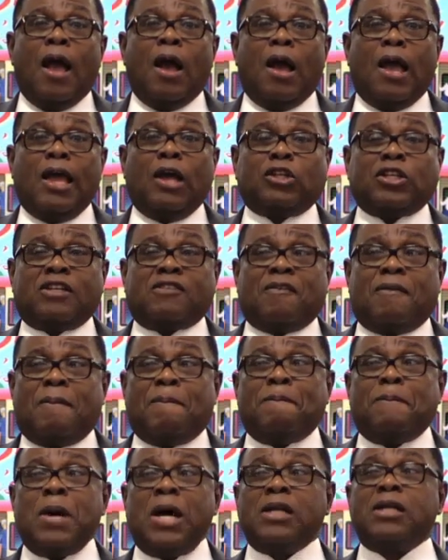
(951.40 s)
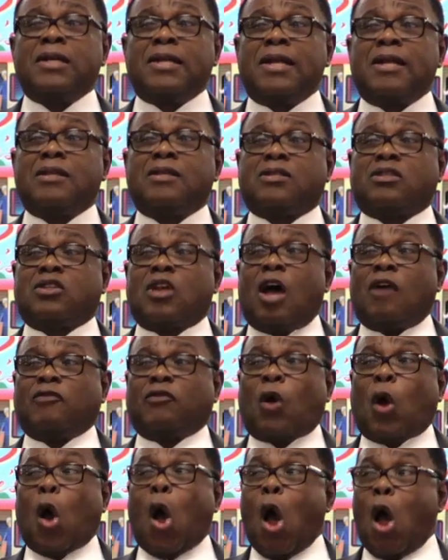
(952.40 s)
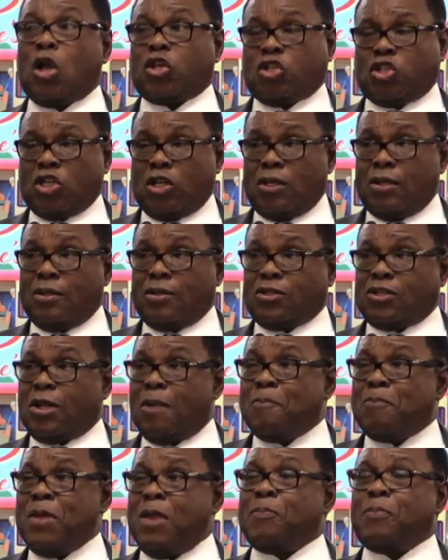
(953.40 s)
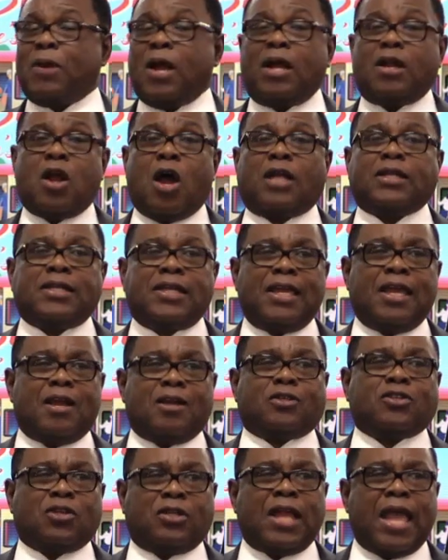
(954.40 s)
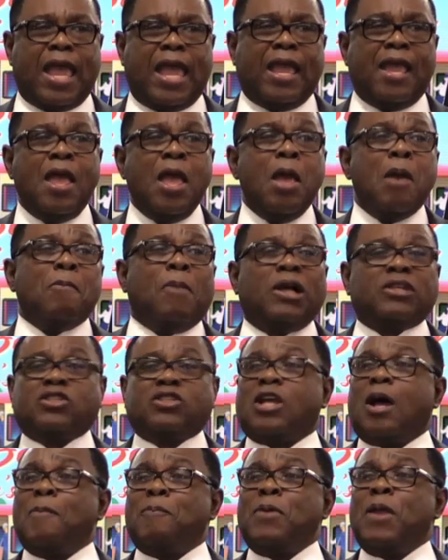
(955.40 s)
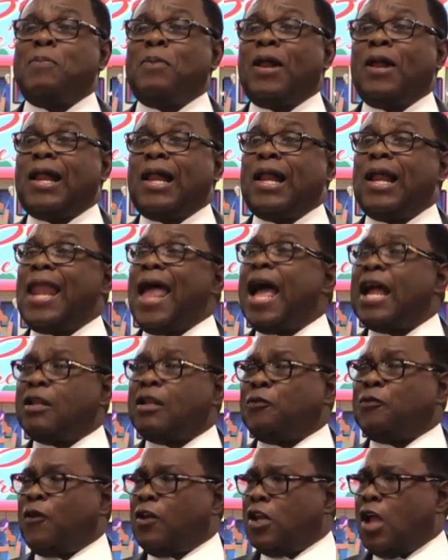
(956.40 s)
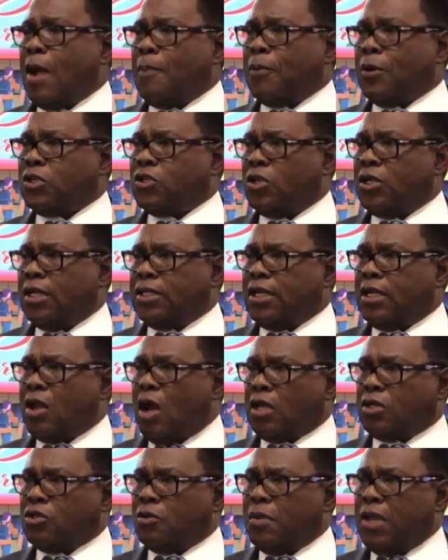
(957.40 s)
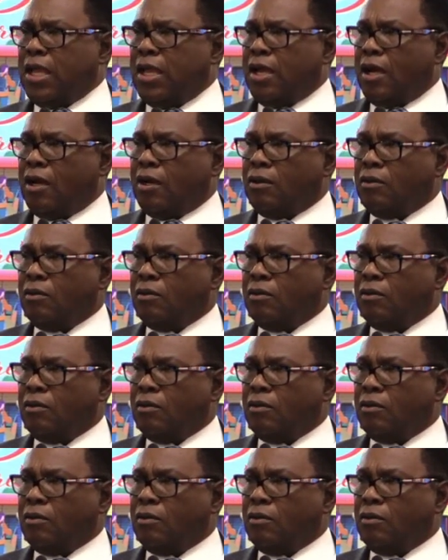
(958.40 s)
out of abundance of caution, some people are not here today, but some people glad for the opportunity not to be here.